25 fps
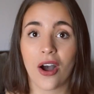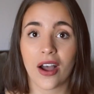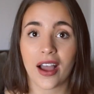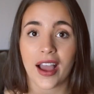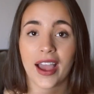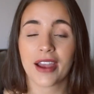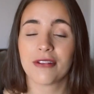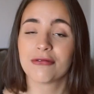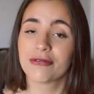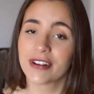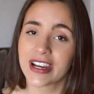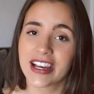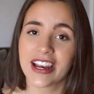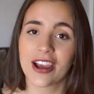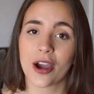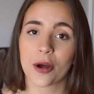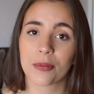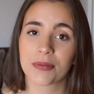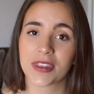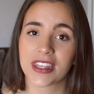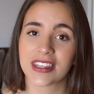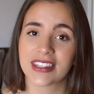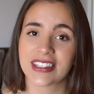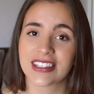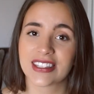I really hope
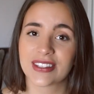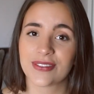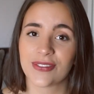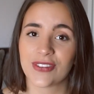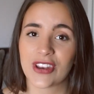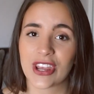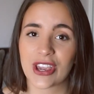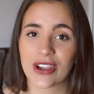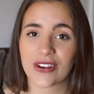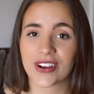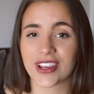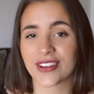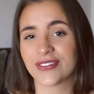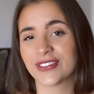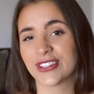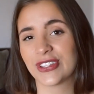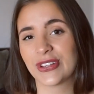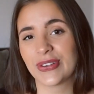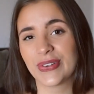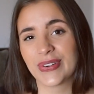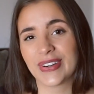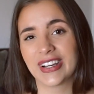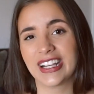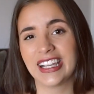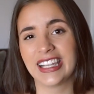that this video gives
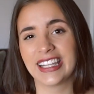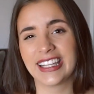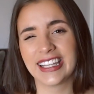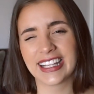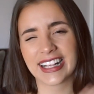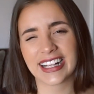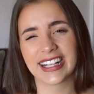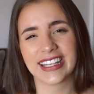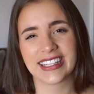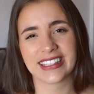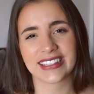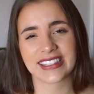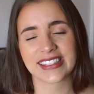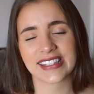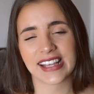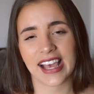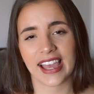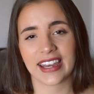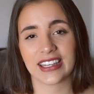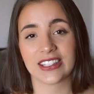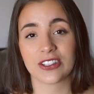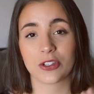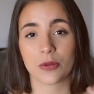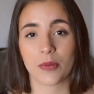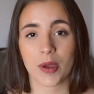you a little
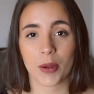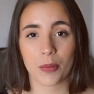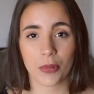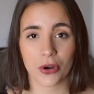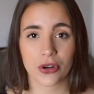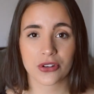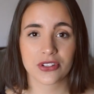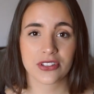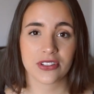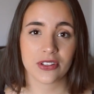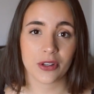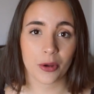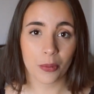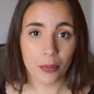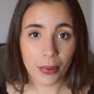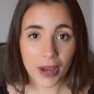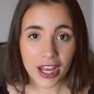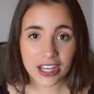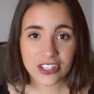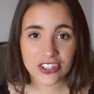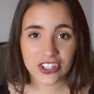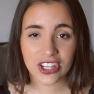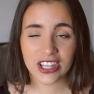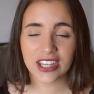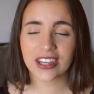insight into my personal
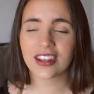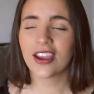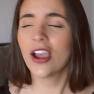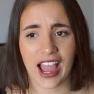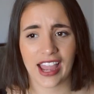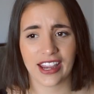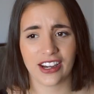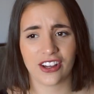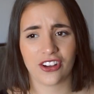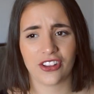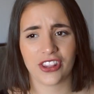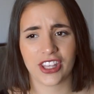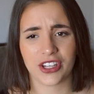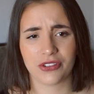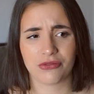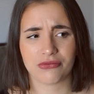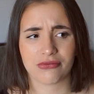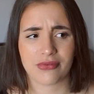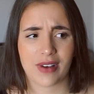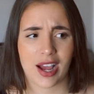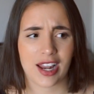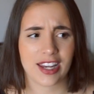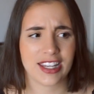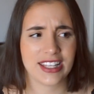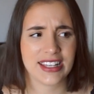budget. I know that
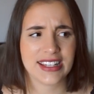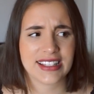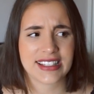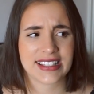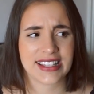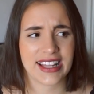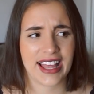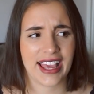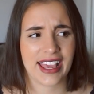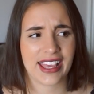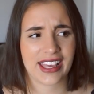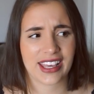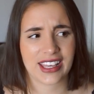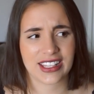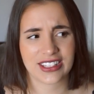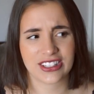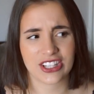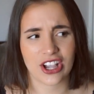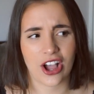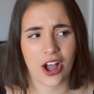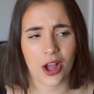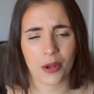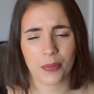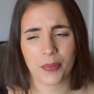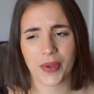money is like a
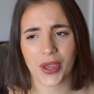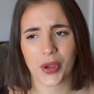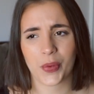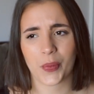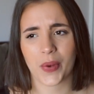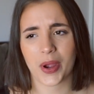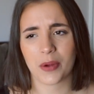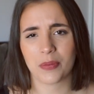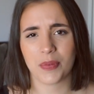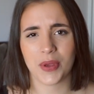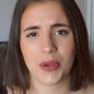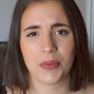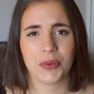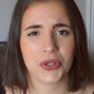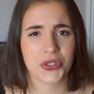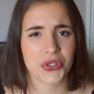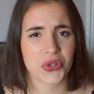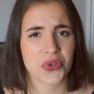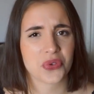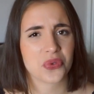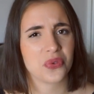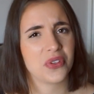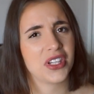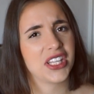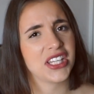topic where people
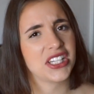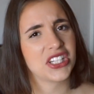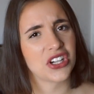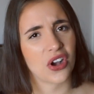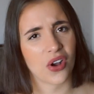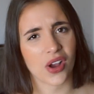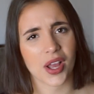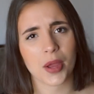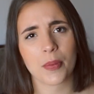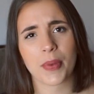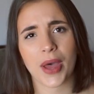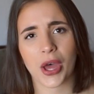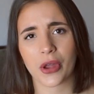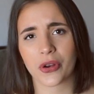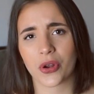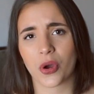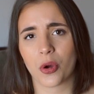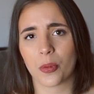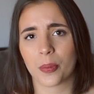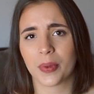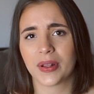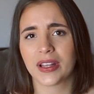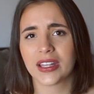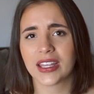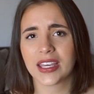don't really talk about
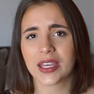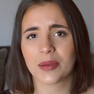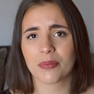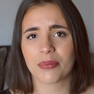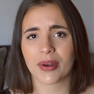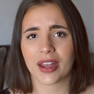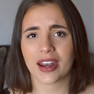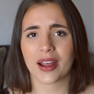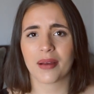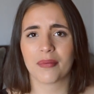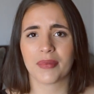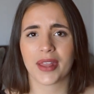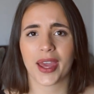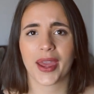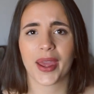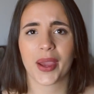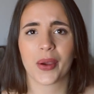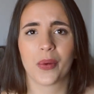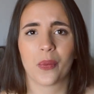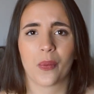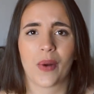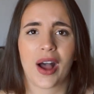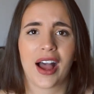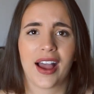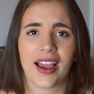openly, but I'm
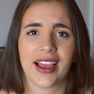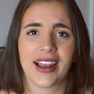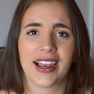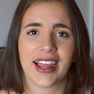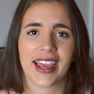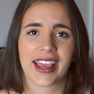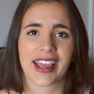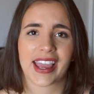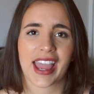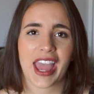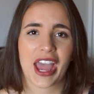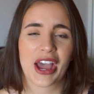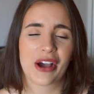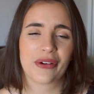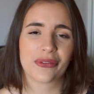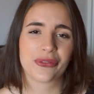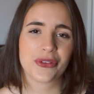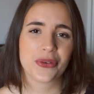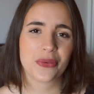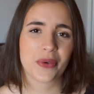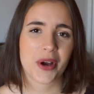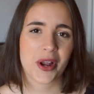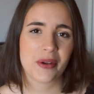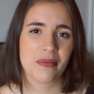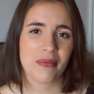like, why? Like,
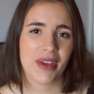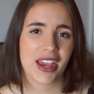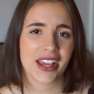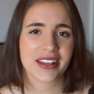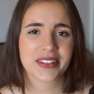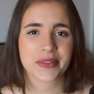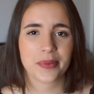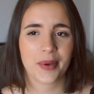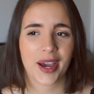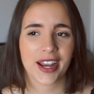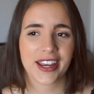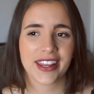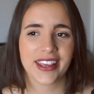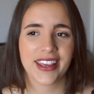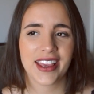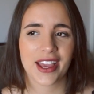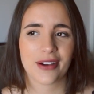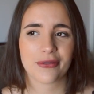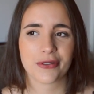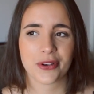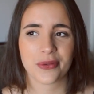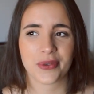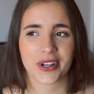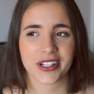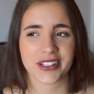everyone makes money,
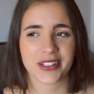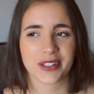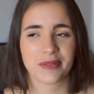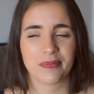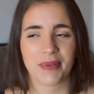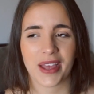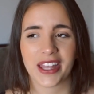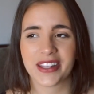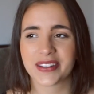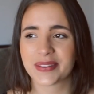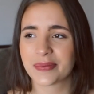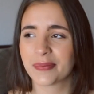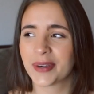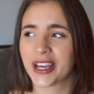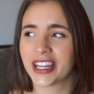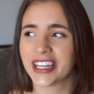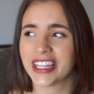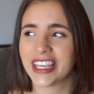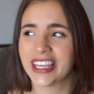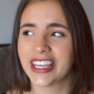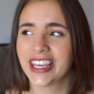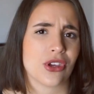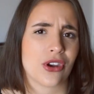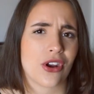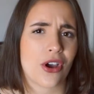everyone spends
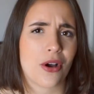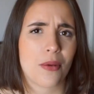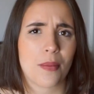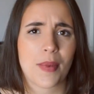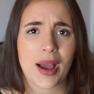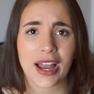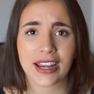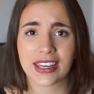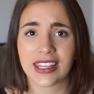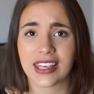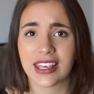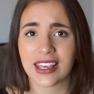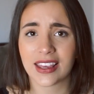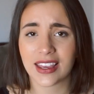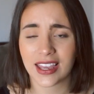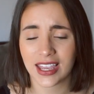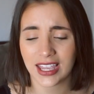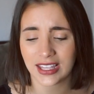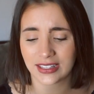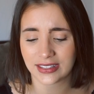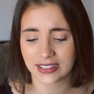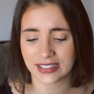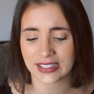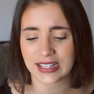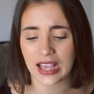money. You know, money
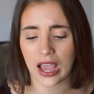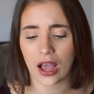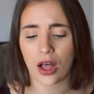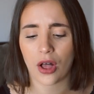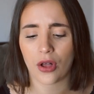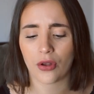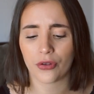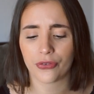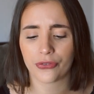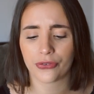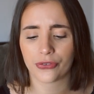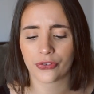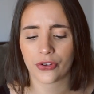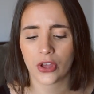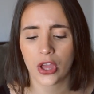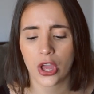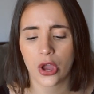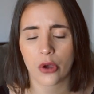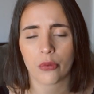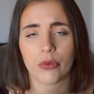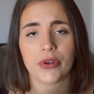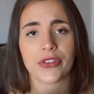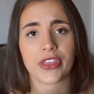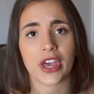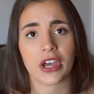itself,
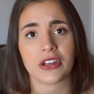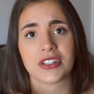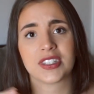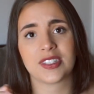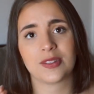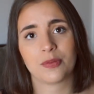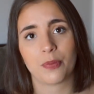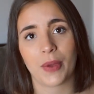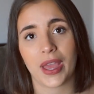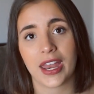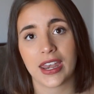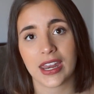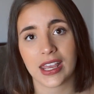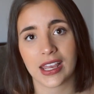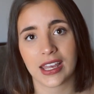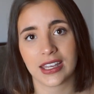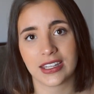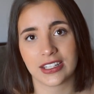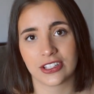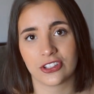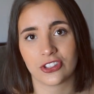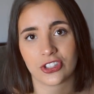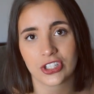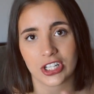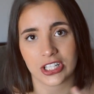without spending it,
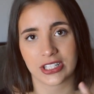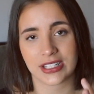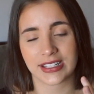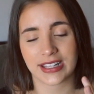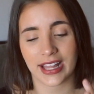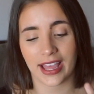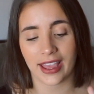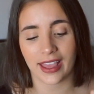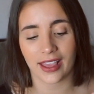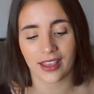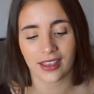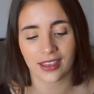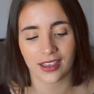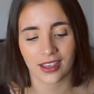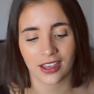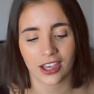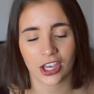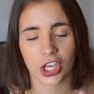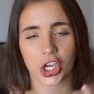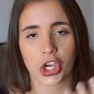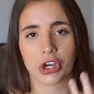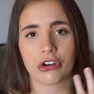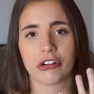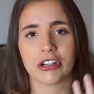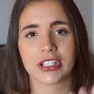it's just like
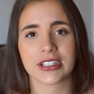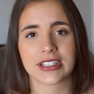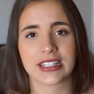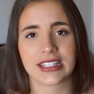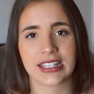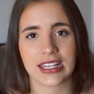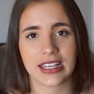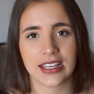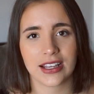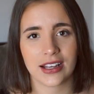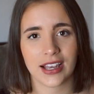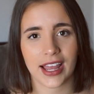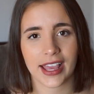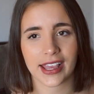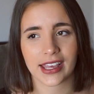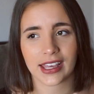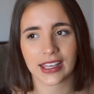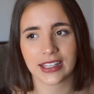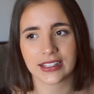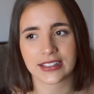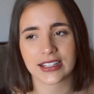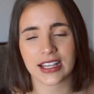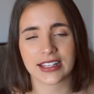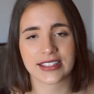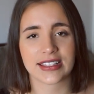currency. Like,
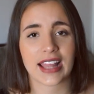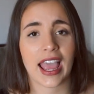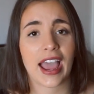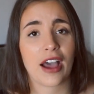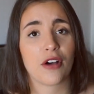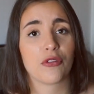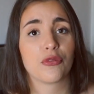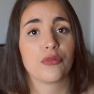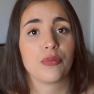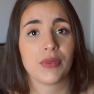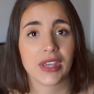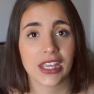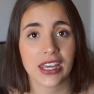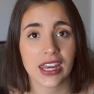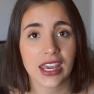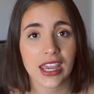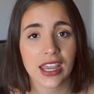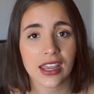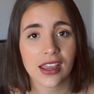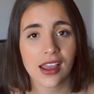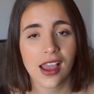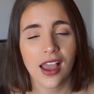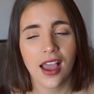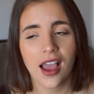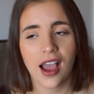it doesn't have
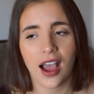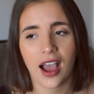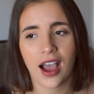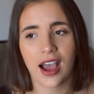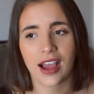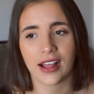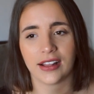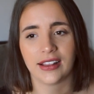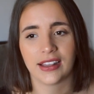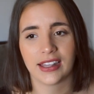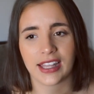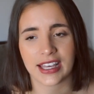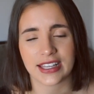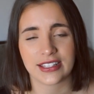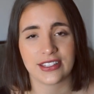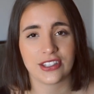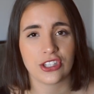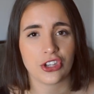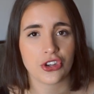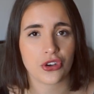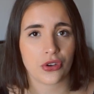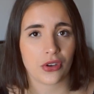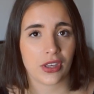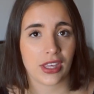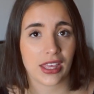meaning unless
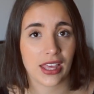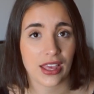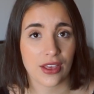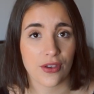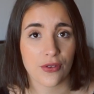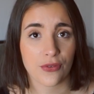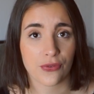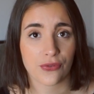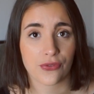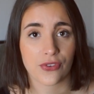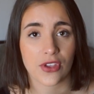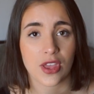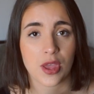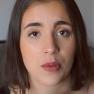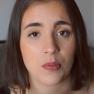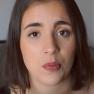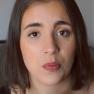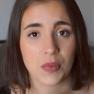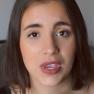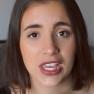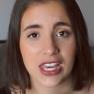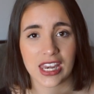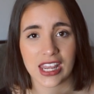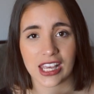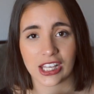you give
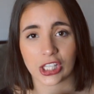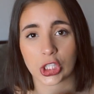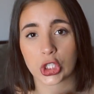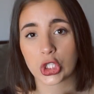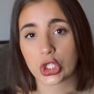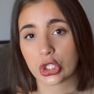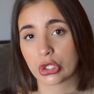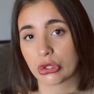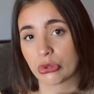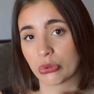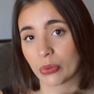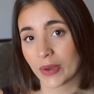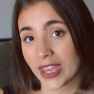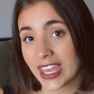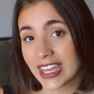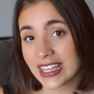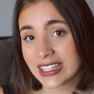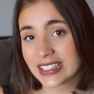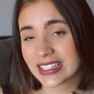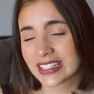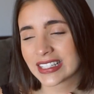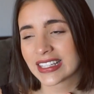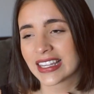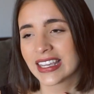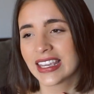meaning to
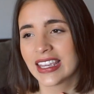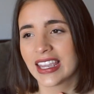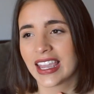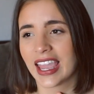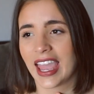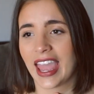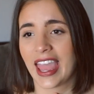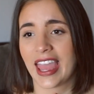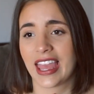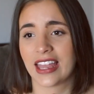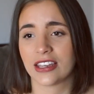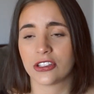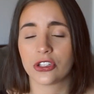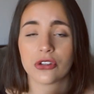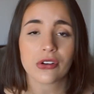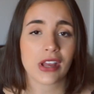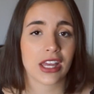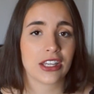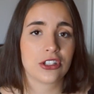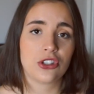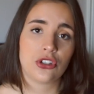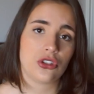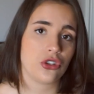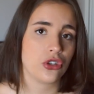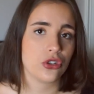it, and you
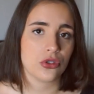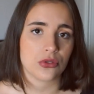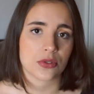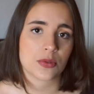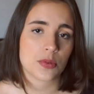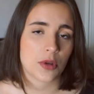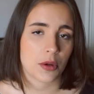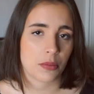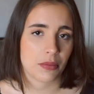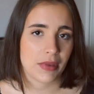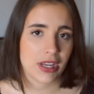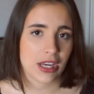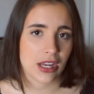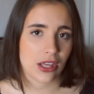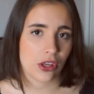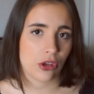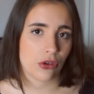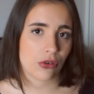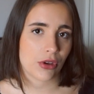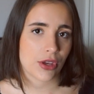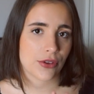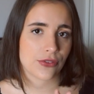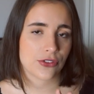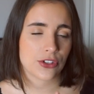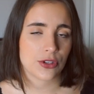get to choose what meaning you
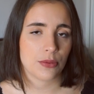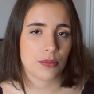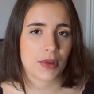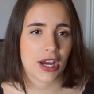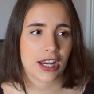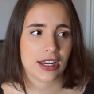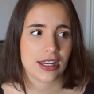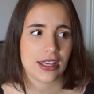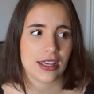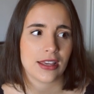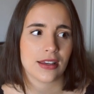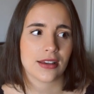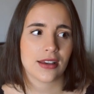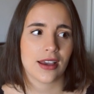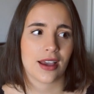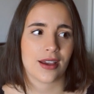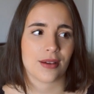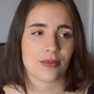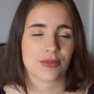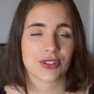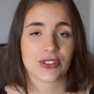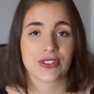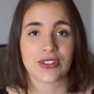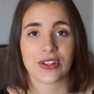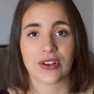give to money,
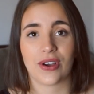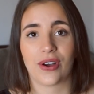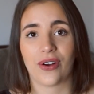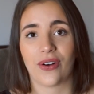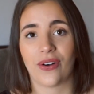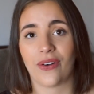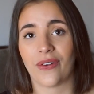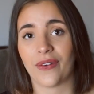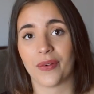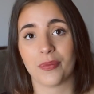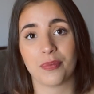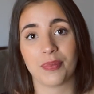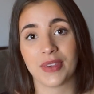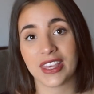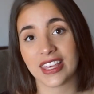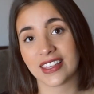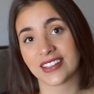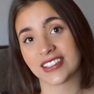so be